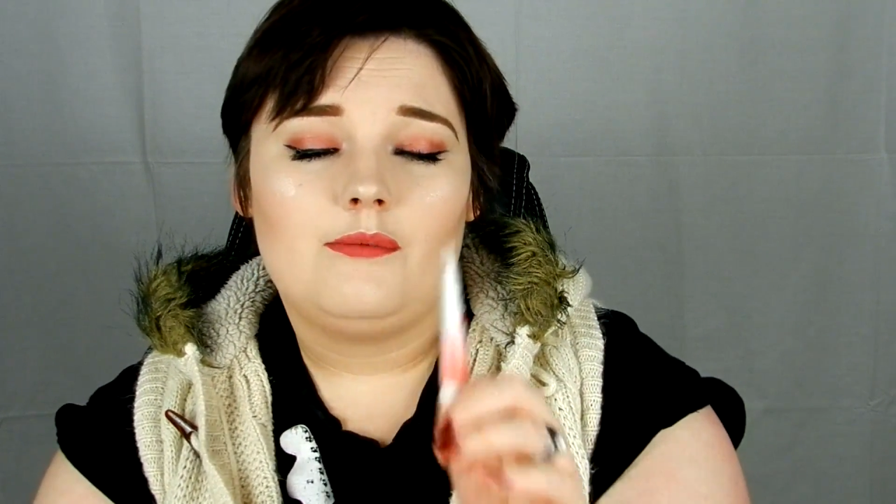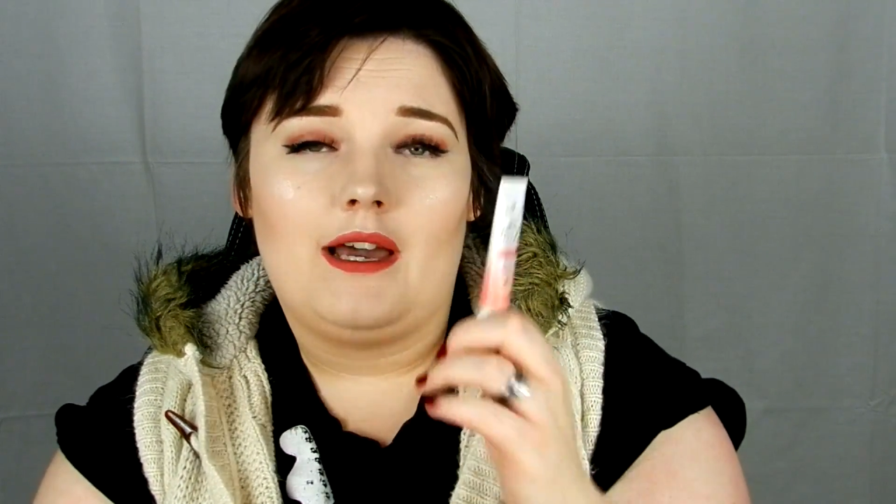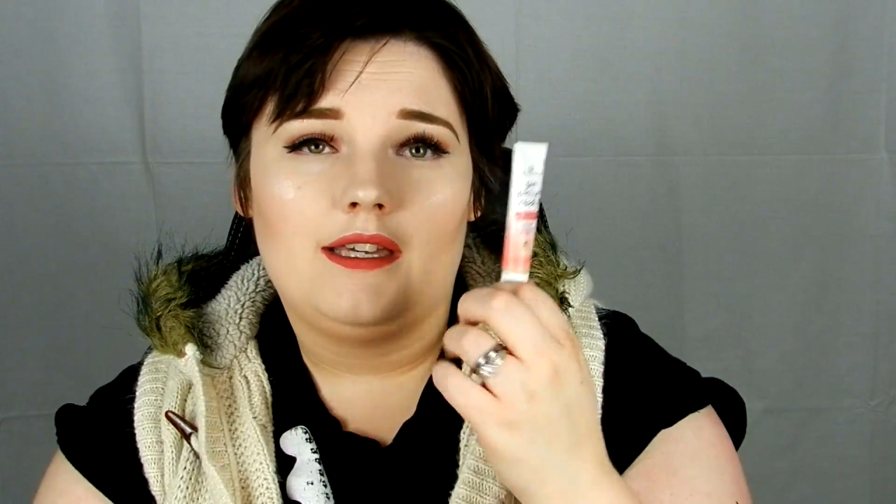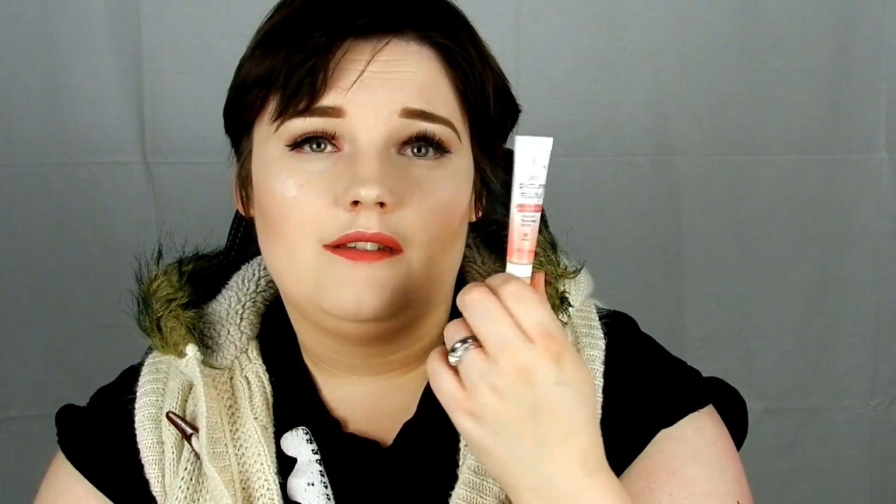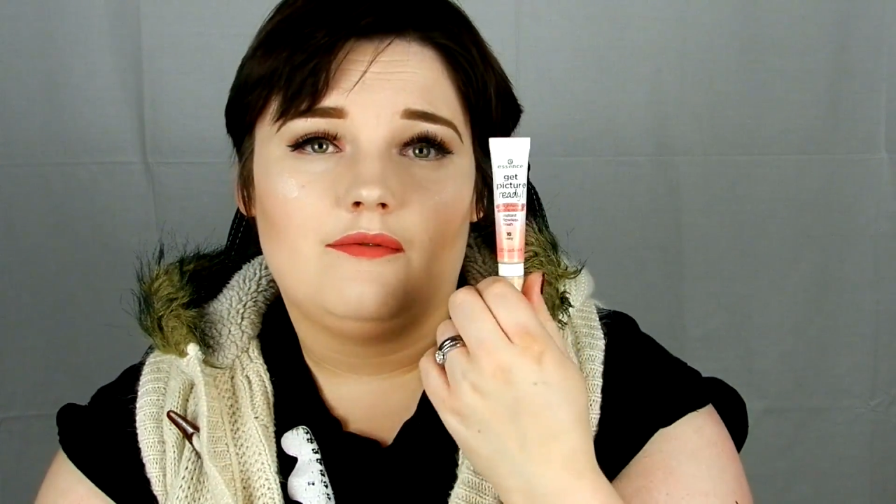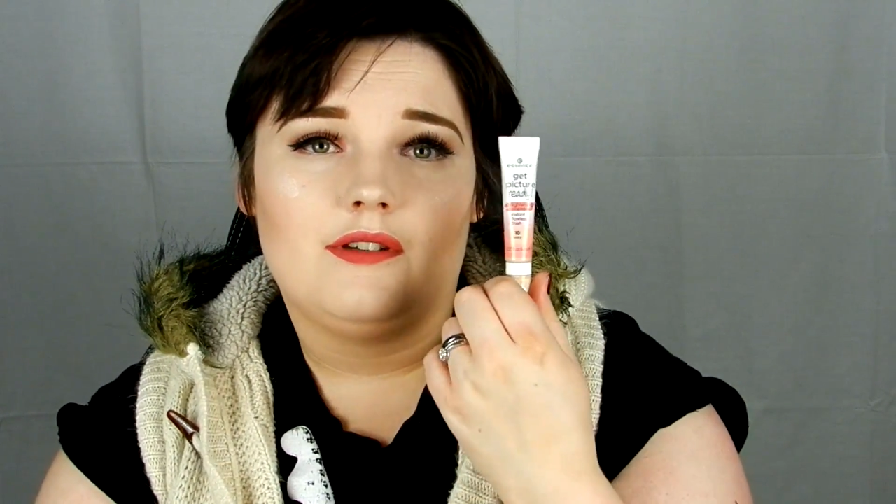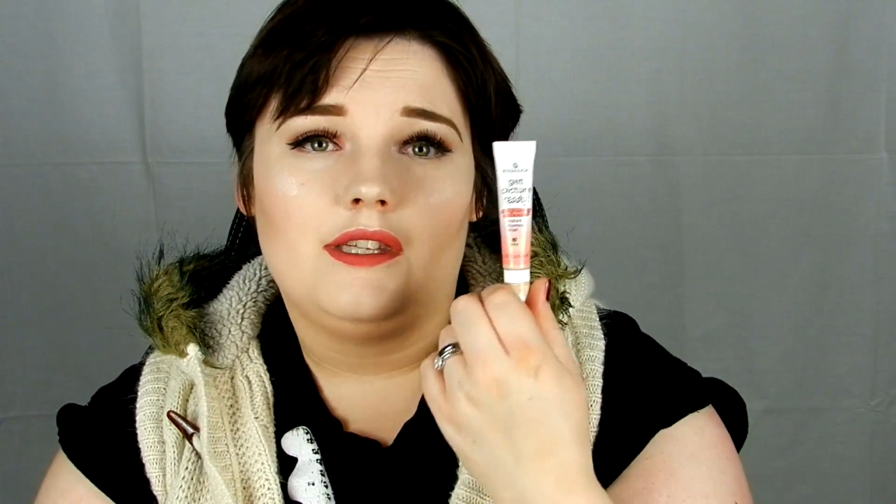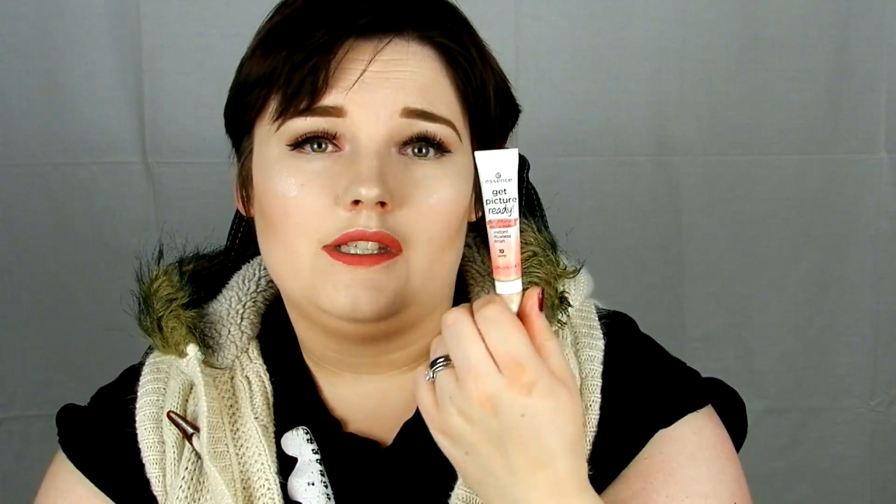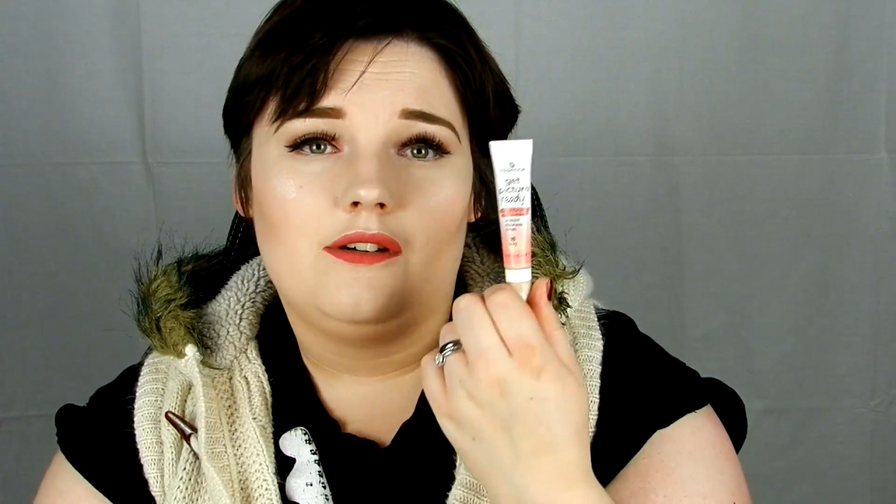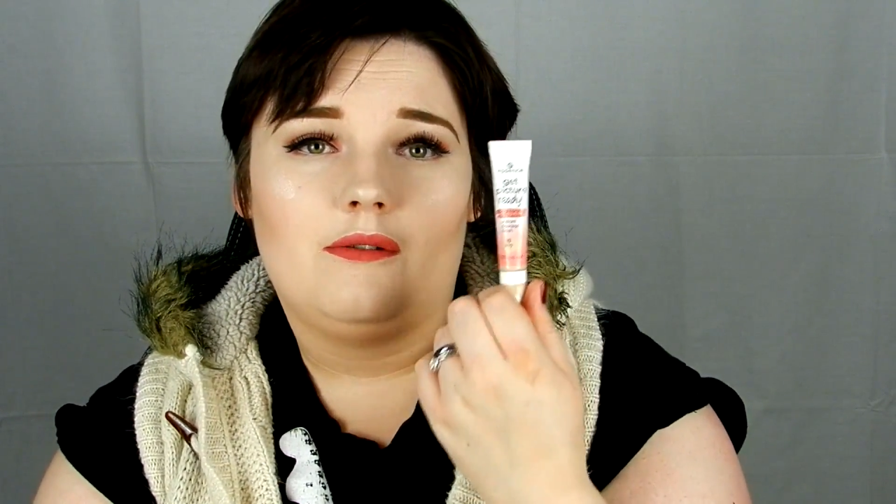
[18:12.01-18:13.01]
I can
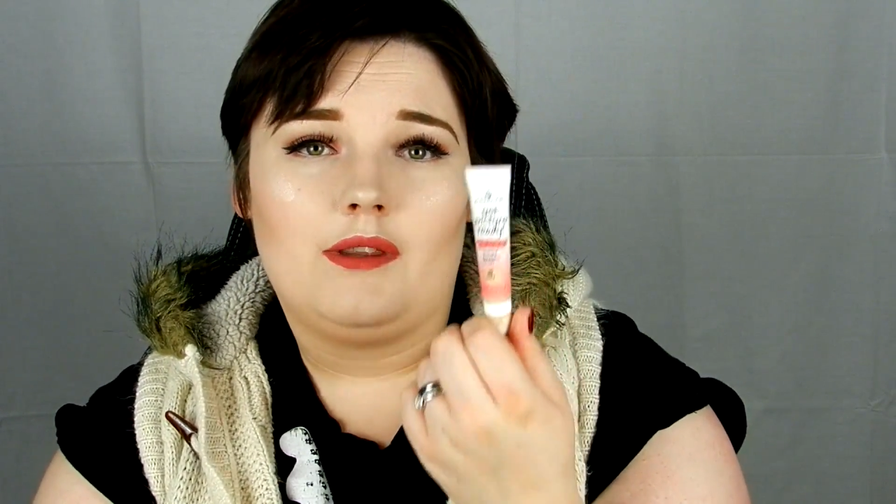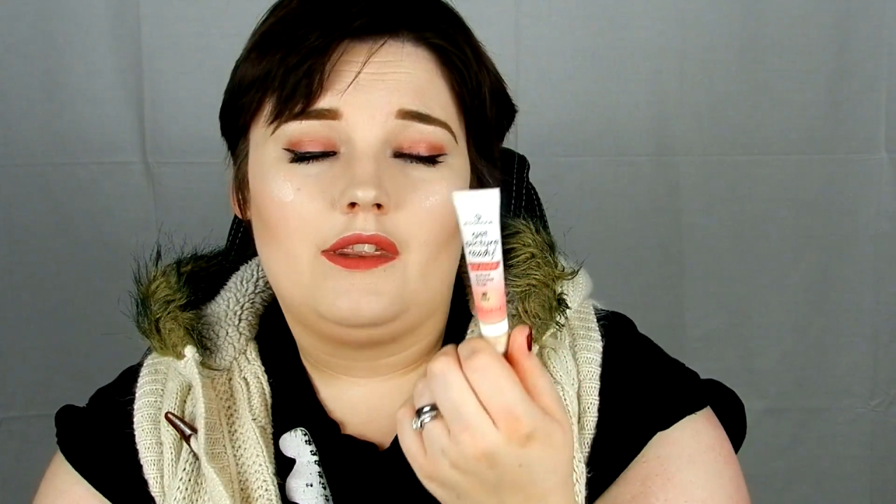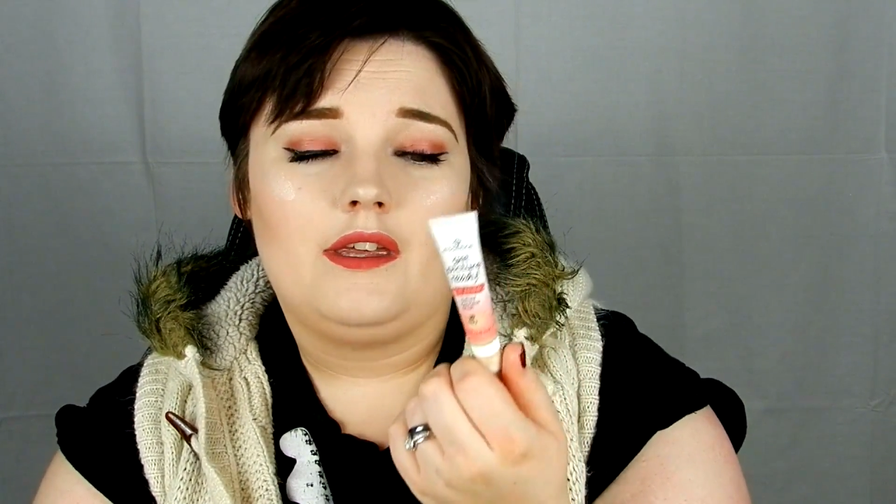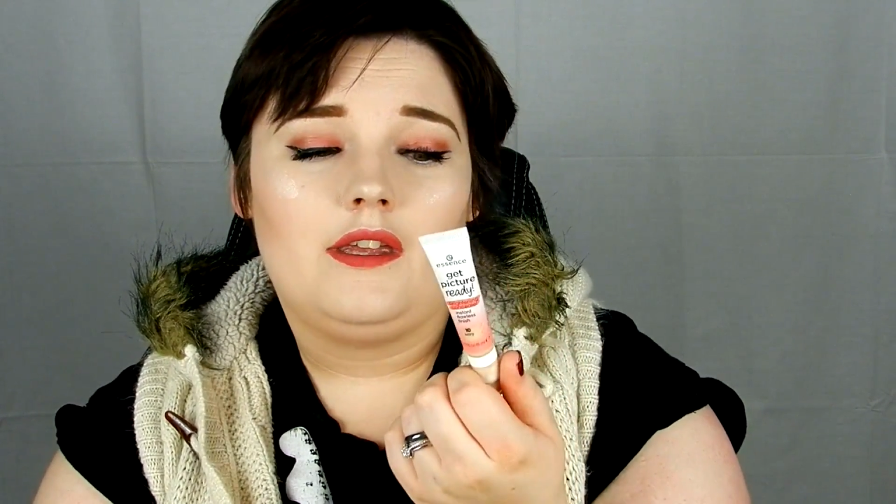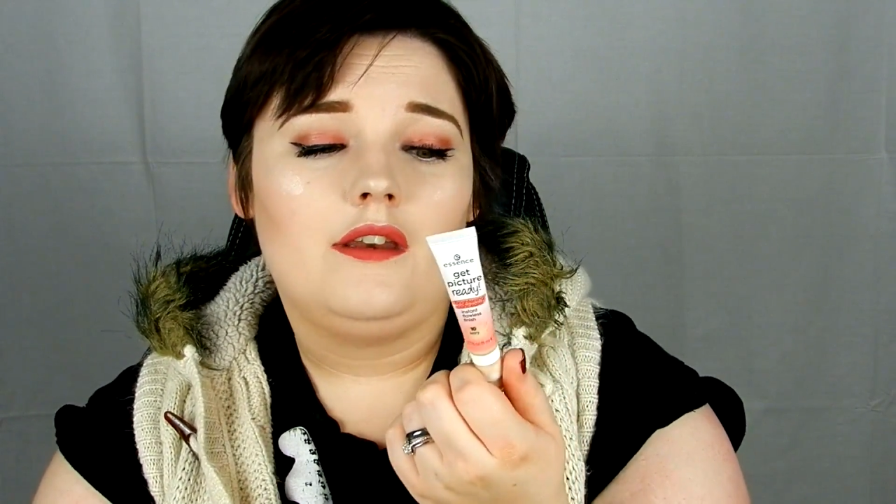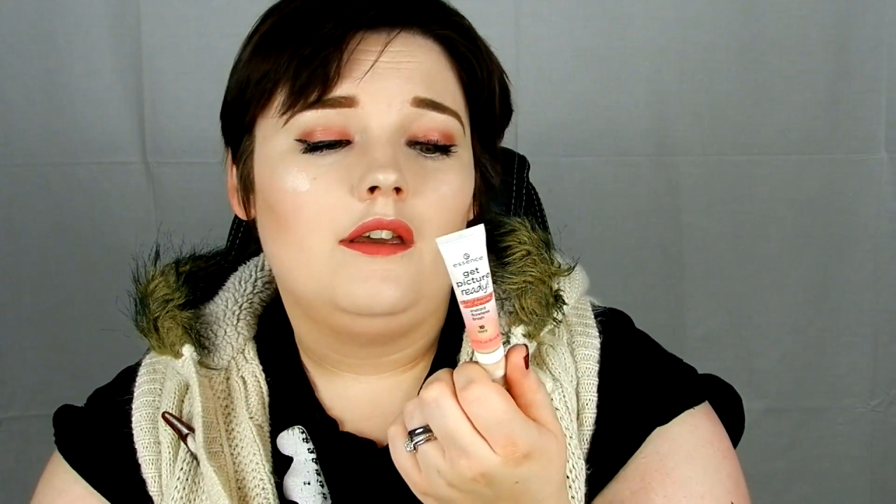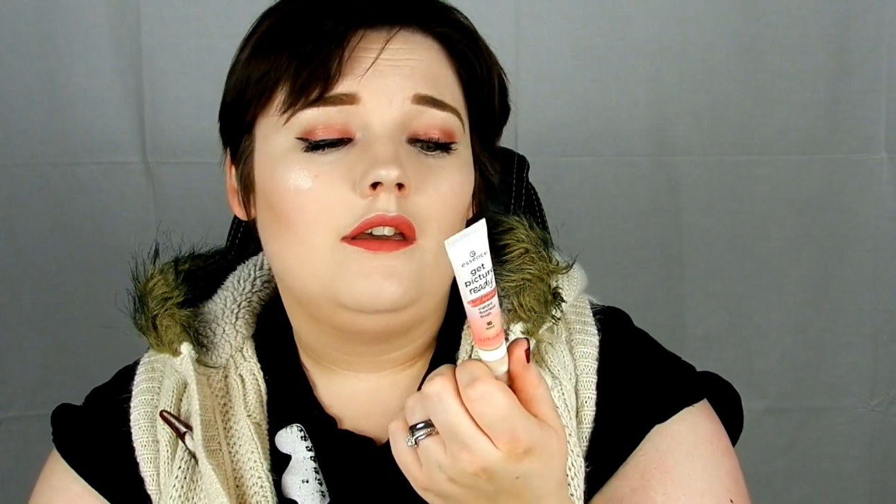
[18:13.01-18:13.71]
really deal with it.